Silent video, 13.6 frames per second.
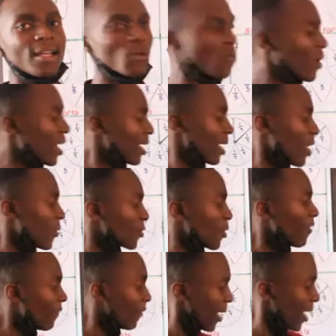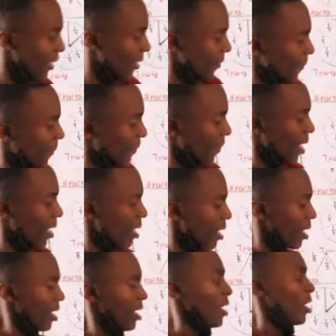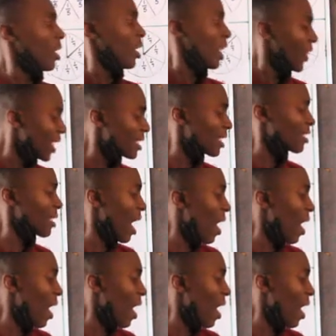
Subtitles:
1 out of 8. This is